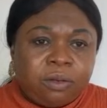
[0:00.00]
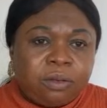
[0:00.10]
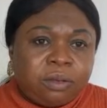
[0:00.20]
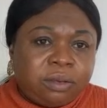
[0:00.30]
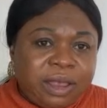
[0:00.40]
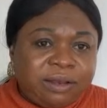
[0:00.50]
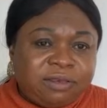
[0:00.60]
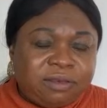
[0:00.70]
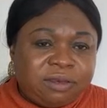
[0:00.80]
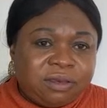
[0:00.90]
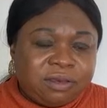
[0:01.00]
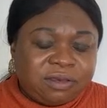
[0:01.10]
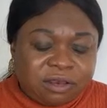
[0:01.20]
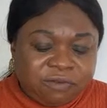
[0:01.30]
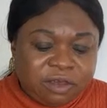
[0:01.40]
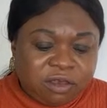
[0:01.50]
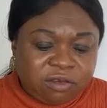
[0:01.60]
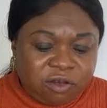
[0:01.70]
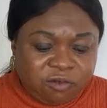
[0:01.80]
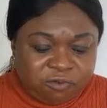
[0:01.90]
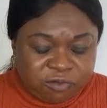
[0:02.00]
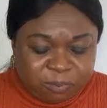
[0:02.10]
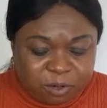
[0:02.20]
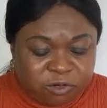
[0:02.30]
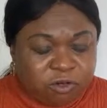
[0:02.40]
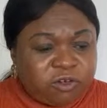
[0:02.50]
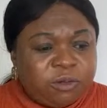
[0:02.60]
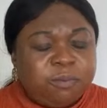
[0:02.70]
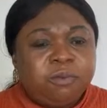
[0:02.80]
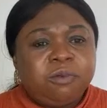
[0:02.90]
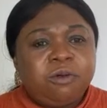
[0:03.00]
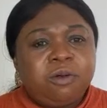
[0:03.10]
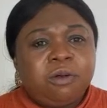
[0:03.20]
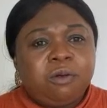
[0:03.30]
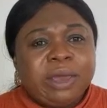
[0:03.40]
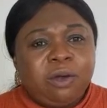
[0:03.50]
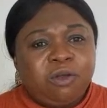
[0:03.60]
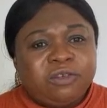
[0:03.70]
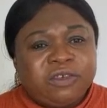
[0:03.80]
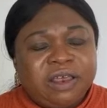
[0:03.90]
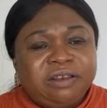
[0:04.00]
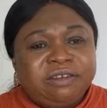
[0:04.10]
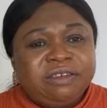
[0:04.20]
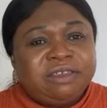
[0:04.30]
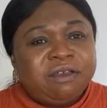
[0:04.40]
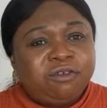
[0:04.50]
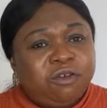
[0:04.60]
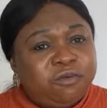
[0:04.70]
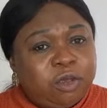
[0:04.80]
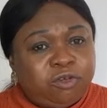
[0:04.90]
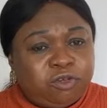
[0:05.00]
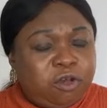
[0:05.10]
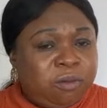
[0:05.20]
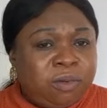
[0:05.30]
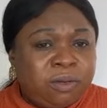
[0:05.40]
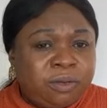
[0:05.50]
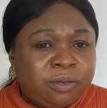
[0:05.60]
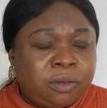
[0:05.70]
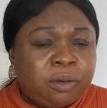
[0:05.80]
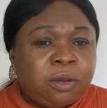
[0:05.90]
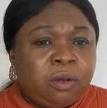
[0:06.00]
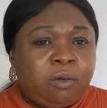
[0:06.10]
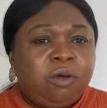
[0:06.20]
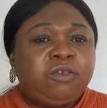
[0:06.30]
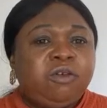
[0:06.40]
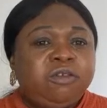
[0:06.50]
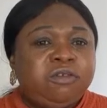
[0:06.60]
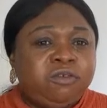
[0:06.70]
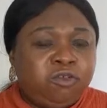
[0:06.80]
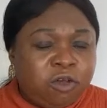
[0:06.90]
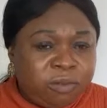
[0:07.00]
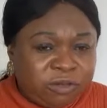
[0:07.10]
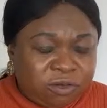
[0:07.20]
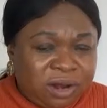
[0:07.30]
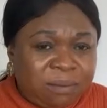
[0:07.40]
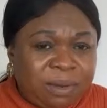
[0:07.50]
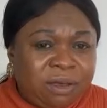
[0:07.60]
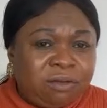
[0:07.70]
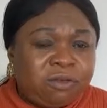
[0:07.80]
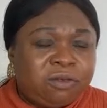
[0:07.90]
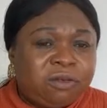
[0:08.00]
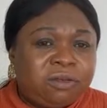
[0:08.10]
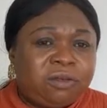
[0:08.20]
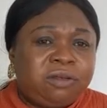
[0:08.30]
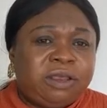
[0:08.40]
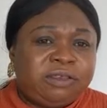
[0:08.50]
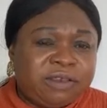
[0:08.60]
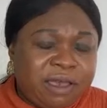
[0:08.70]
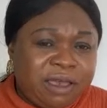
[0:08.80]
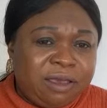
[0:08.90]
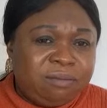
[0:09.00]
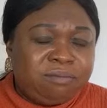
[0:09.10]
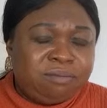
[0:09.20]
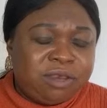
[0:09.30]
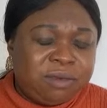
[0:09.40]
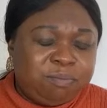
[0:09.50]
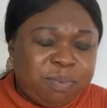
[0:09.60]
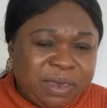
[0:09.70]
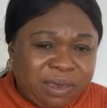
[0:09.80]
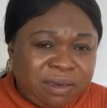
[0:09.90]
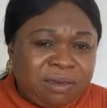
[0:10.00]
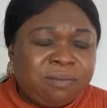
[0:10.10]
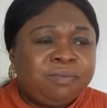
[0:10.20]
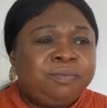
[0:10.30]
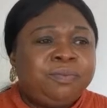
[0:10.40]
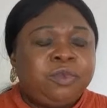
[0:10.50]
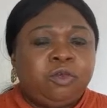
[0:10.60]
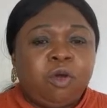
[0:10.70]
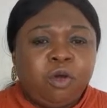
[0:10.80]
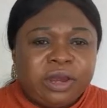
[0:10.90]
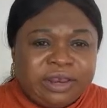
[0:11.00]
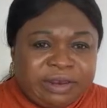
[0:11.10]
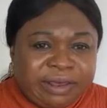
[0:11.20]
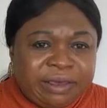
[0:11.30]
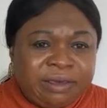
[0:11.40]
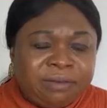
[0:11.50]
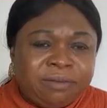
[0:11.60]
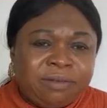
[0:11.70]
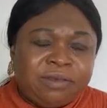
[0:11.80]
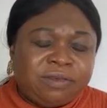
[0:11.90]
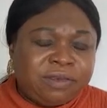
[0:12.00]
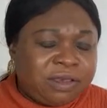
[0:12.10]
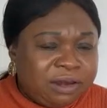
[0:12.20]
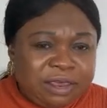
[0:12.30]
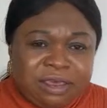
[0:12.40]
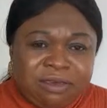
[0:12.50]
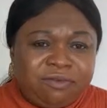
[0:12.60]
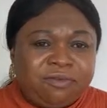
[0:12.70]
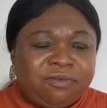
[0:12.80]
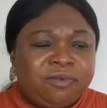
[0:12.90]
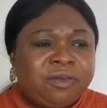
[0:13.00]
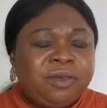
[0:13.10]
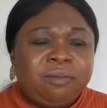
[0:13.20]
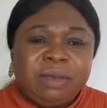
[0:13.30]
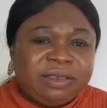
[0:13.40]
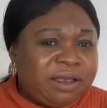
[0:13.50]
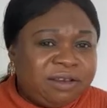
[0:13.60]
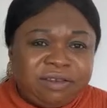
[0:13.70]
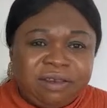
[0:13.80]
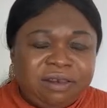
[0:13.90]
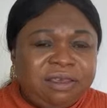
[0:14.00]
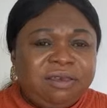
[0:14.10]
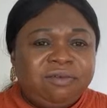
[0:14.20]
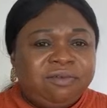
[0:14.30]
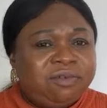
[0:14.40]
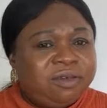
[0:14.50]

That certificate of sponsorship will contain details of your job, what your job is all about, the time, the pay, your holiday, sick leave, maternity leave,